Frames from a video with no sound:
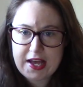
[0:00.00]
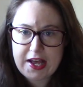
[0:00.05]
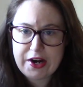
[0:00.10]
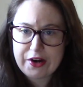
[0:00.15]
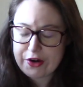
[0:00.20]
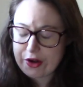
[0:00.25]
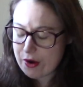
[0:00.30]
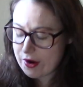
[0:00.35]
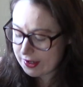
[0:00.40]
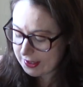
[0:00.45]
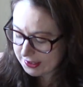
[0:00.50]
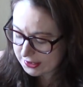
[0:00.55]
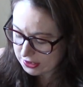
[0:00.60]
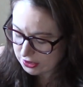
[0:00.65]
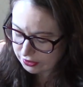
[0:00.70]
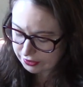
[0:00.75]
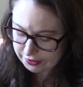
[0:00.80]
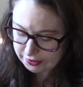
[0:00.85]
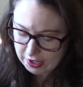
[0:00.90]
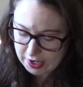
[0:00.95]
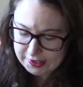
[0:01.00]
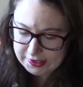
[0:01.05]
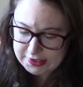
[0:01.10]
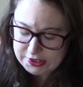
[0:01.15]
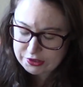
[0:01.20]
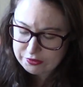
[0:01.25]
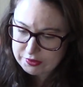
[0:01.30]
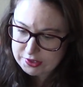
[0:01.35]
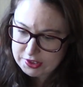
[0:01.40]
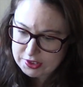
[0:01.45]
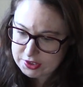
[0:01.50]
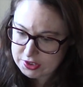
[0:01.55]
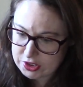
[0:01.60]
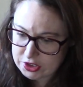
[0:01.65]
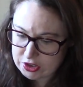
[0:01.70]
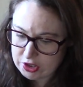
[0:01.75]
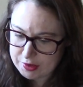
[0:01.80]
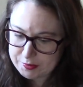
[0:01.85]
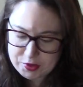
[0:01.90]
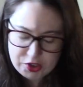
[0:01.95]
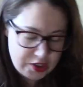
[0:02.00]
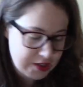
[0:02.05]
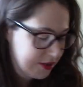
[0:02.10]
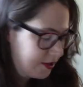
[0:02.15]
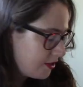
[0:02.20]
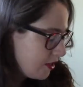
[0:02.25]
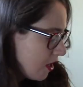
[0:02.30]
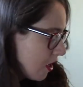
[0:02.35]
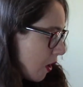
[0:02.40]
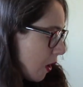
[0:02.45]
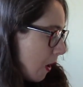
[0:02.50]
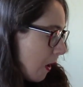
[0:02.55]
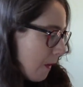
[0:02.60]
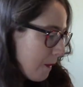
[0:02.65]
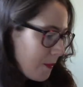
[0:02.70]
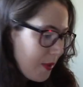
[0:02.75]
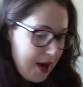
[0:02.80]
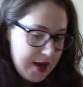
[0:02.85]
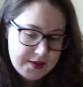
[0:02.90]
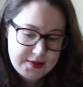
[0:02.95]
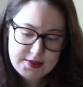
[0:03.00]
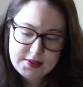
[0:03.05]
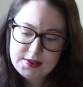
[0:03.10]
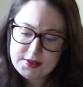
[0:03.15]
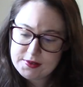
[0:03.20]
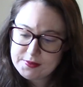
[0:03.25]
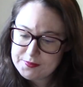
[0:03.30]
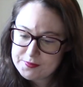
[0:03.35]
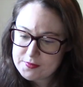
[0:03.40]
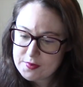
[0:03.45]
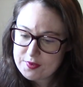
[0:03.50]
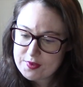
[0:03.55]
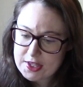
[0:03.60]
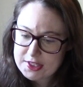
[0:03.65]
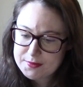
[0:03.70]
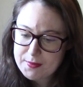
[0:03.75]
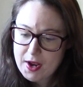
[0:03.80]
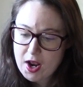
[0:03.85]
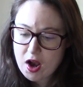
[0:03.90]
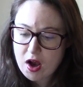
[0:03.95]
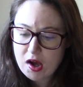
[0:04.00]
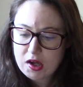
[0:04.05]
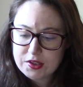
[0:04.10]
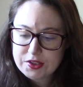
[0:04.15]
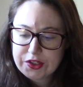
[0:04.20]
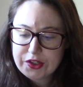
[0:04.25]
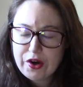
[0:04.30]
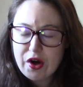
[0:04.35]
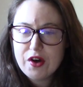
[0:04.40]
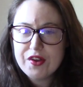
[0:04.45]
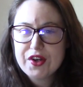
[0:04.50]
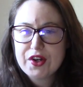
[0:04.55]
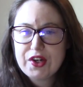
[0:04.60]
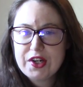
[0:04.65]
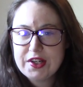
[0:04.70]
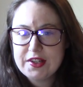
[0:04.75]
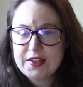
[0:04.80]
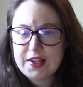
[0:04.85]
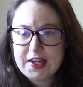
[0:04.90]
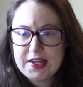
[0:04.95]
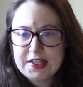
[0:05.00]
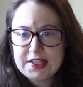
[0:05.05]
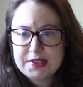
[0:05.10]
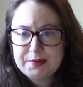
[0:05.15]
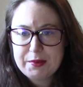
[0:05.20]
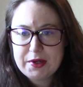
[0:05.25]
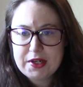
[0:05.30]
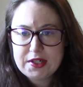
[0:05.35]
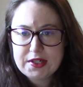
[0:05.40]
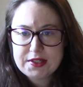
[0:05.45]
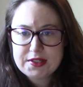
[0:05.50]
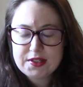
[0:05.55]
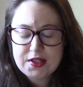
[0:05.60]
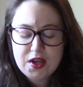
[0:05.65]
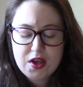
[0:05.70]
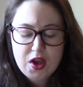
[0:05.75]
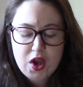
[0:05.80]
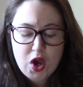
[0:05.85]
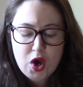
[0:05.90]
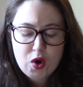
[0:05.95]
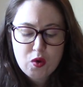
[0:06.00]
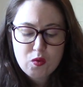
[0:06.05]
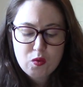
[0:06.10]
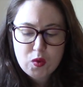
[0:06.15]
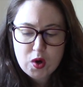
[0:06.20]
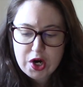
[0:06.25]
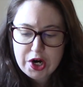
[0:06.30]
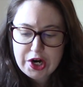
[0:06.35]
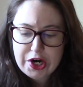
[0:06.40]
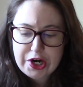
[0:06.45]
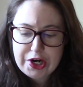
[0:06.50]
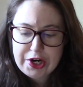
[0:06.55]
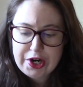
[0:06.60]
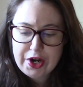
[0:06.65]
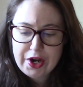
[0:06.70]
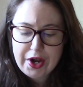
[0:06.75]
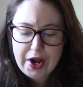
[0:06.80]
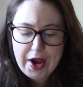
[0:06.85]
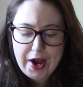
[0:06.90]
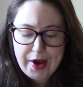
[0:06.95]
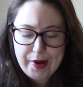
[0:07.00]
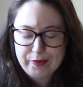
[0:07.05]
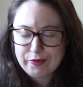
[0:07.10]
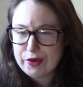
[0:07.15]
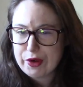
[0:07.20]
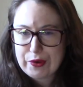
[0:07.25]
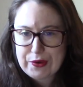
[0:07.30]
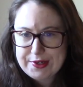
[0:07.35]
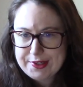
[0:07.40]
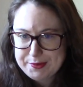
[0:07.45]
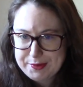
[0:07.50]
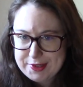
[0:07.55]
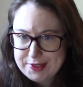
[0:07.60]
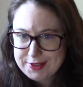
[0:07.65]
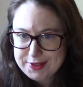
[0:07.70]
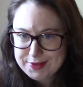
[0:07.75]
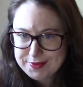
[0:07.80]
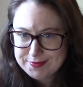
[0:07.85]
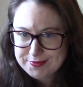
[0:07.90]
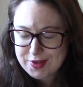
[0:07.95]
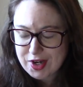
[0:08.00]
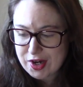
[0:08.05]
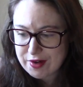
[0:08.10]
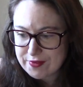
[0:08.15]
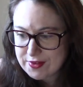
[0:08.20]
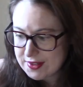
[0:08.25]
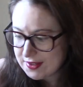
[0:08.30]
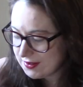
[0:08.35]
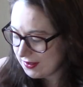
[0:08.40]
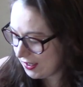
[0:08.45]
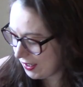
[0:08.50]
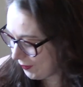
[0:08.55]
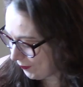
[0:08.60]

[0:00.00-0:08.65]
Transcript: I don't know. I need to look. I need to read the descriptions. But that's my haul. So all the kids books were um, for Christmas, obviously.